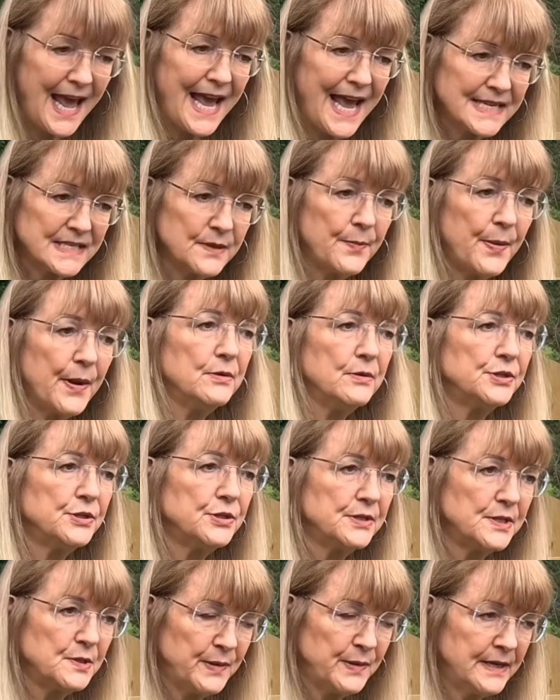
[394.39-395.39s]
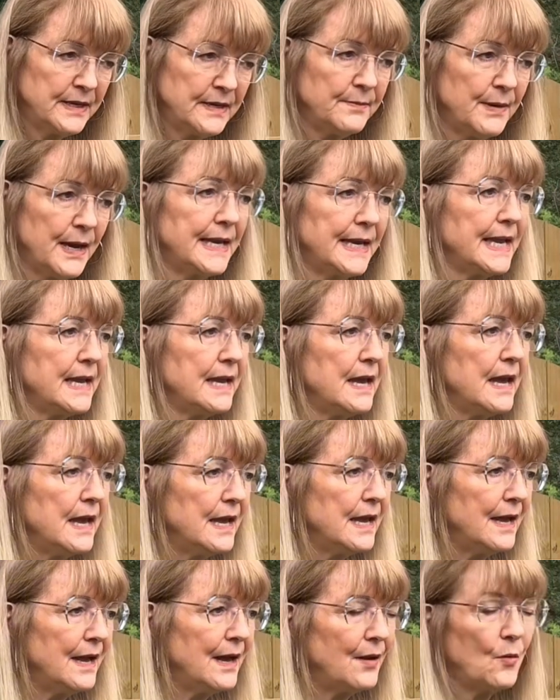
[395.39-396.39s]
As opposed to spending money,
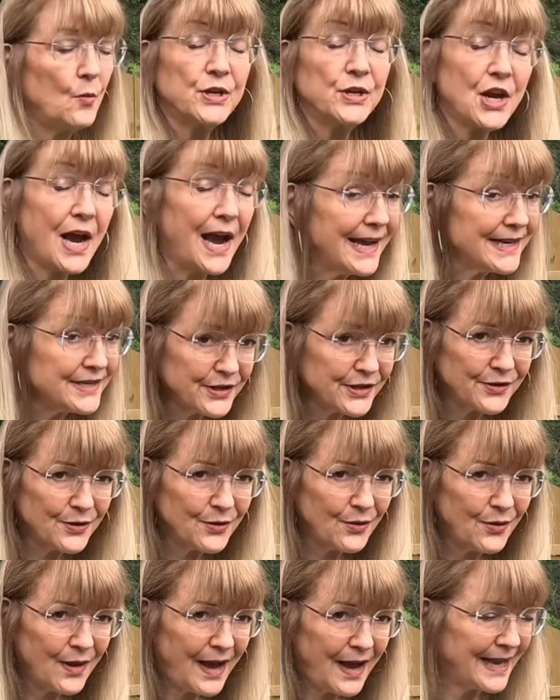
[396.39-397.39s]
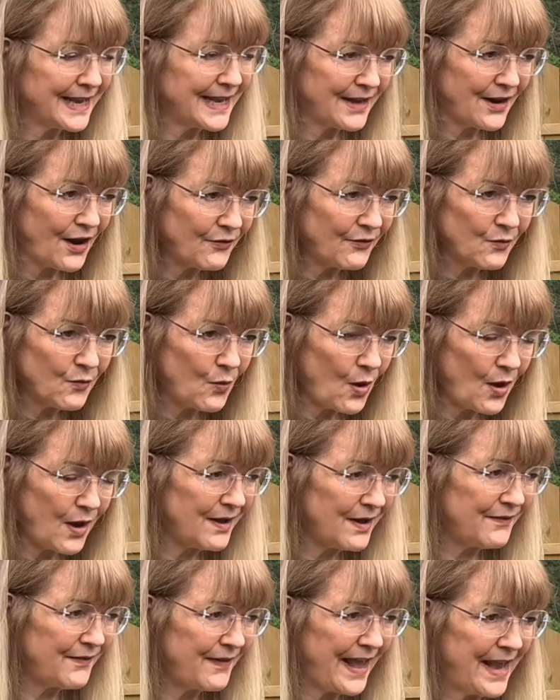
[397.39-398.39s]
which I do. I get off
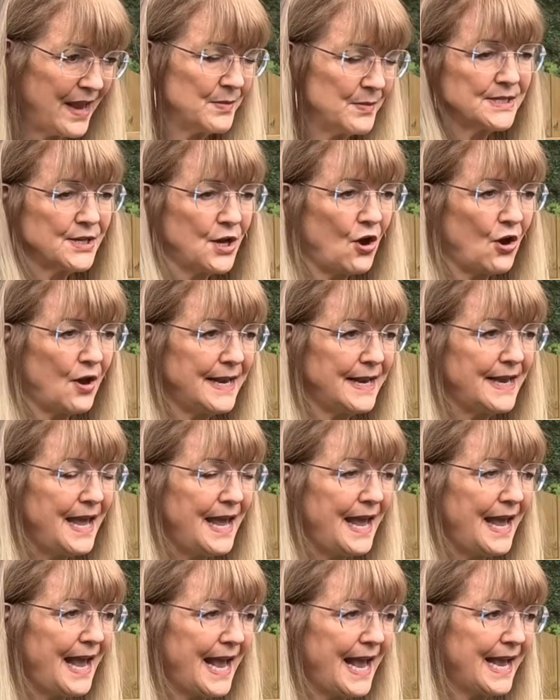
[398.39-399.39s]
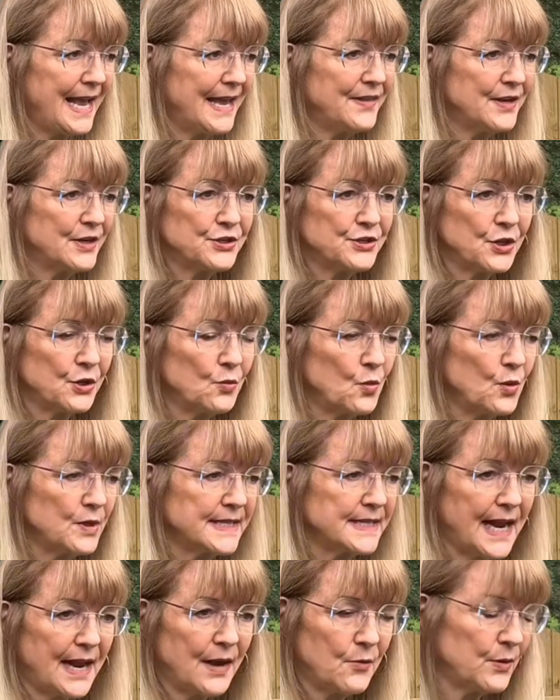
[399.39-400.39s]
of Amazon, and there's certain ones
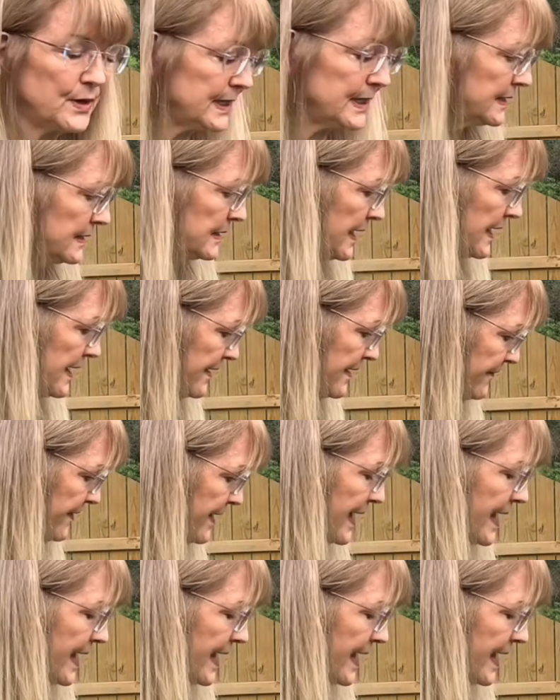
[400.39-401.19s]
that I really love,